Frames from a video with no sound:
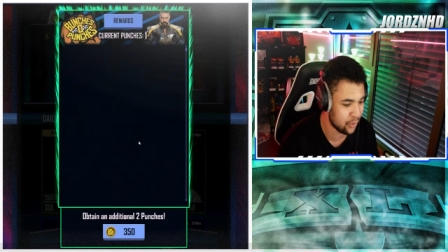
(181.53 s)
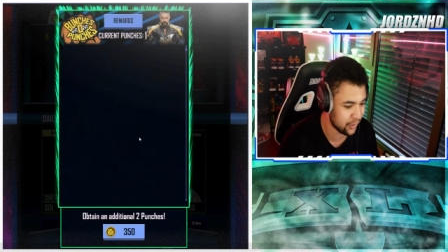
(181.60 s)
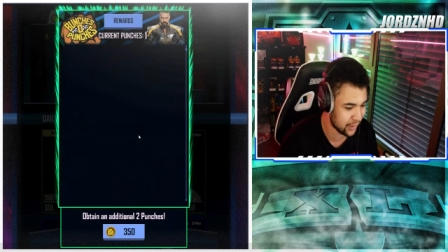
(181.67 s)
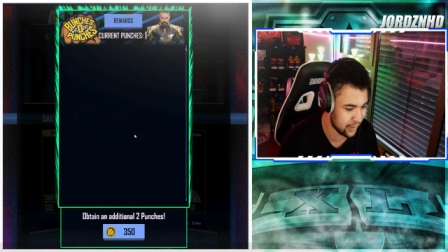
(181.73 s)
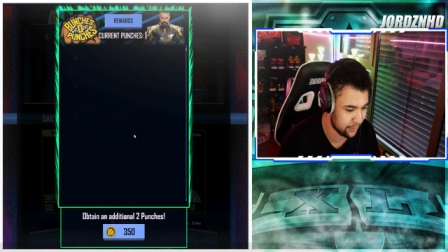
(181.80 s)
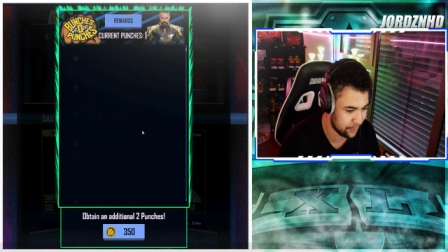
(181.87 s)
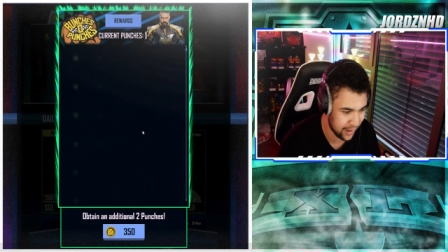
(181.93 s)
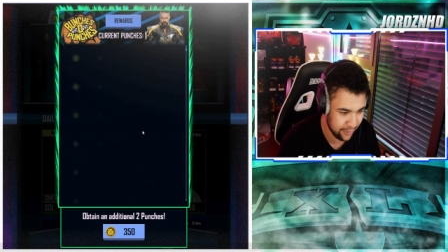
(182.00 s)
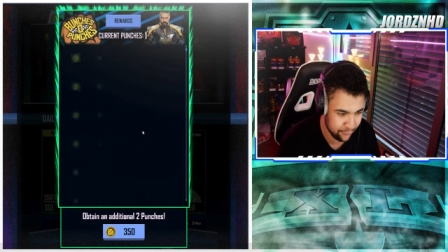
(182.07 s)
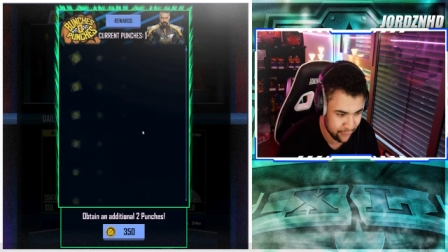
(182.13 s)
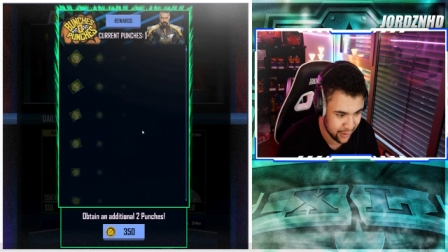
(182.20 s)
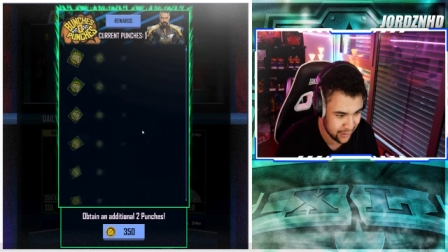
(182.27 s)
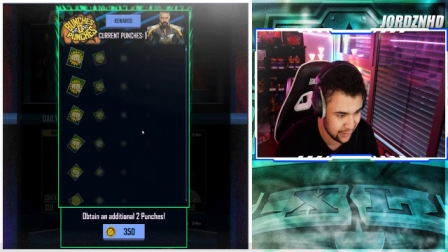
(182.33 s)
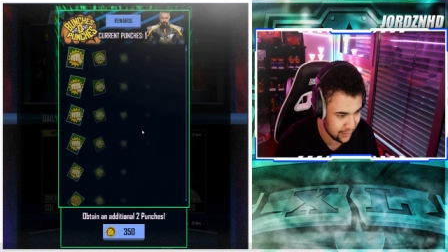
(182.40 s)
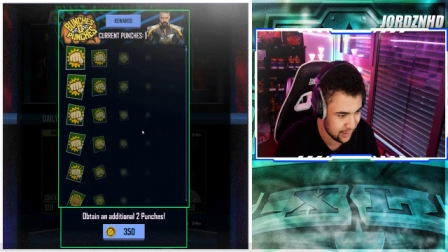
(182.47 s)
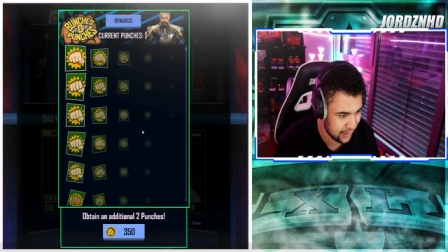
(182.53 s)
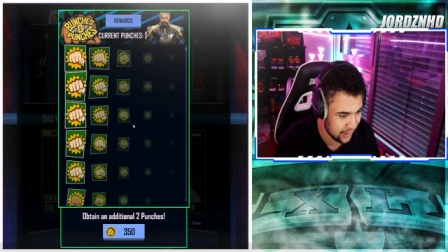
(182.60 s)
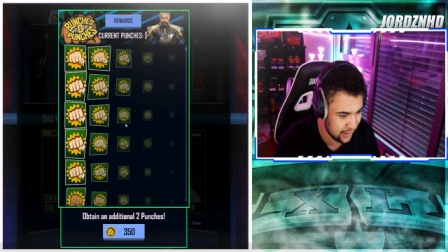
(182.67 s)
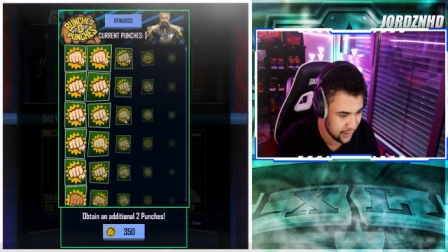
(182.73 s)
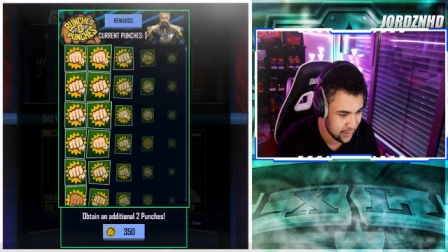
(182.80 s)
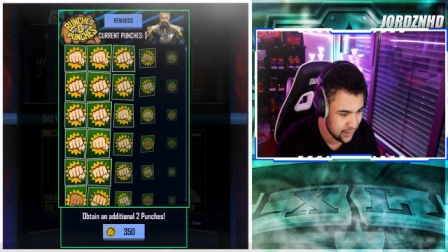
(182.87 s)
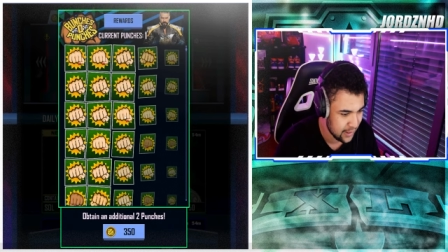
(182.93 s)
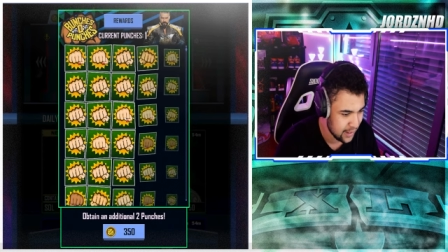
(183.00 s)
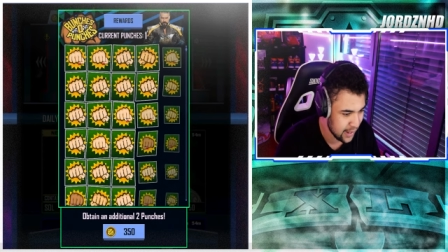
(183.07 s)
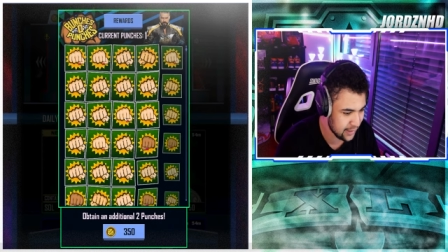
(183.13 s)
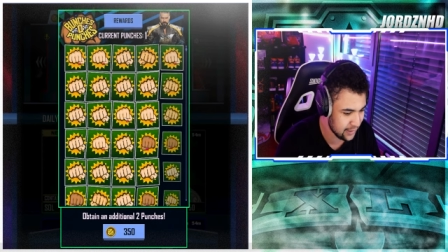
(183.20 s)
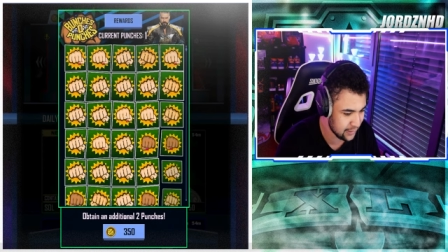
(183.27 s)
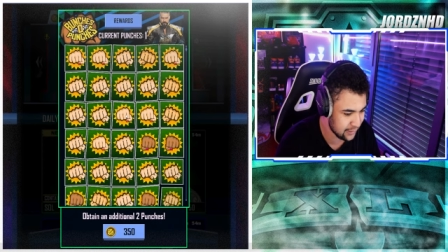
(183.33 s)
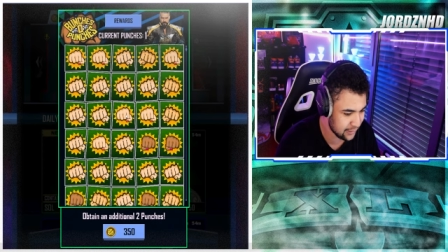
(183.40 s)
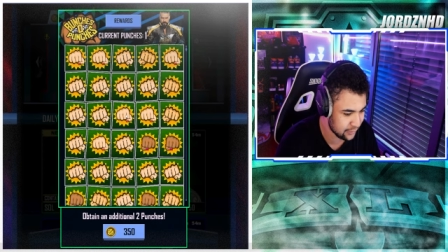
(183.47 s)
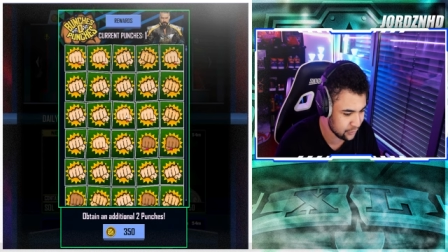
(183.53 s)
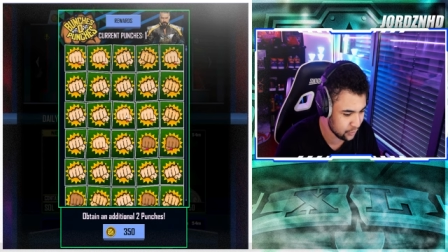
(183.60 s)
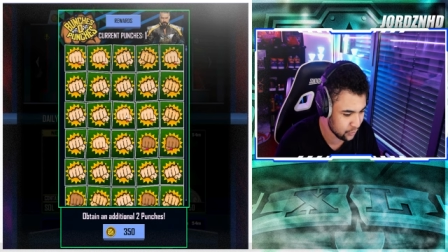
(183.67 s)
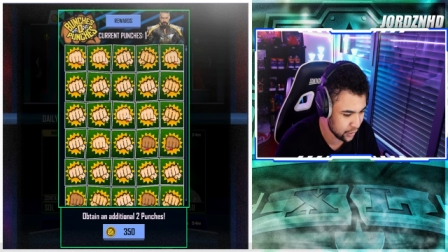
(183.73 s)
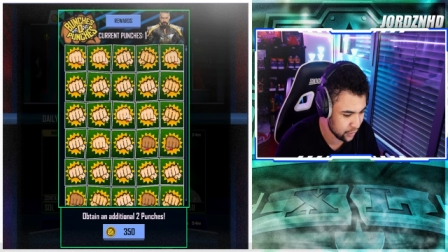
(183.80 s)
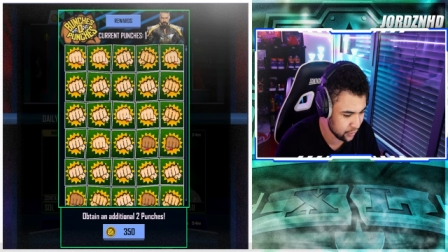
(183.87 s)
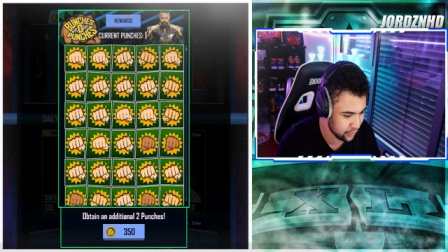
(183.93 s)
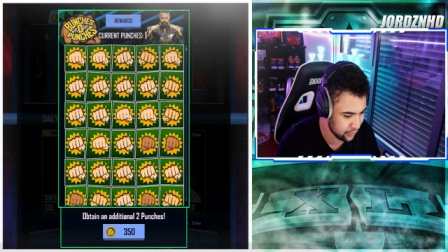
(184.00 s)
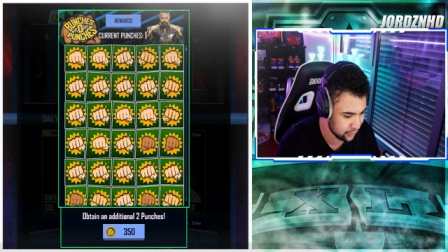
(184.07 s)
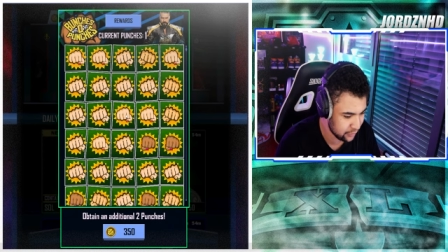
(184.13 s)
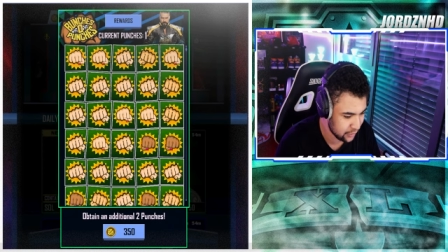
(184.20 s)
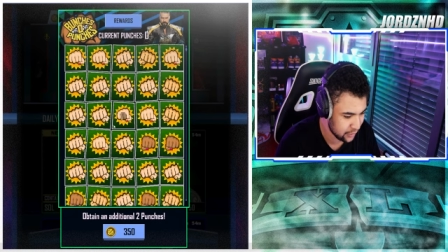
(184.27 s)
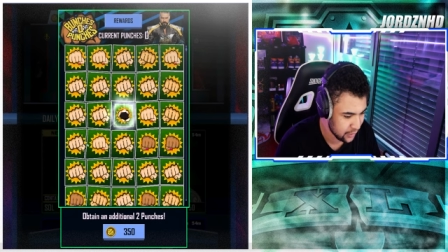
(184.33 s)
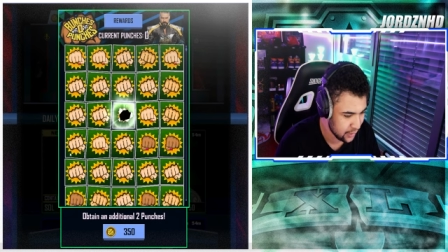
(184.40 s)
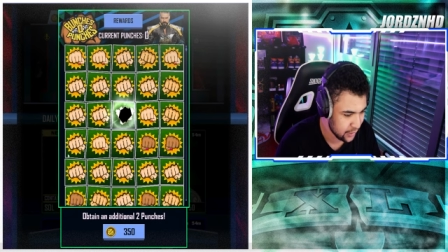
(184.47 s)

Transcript: going to pay for any additional goes,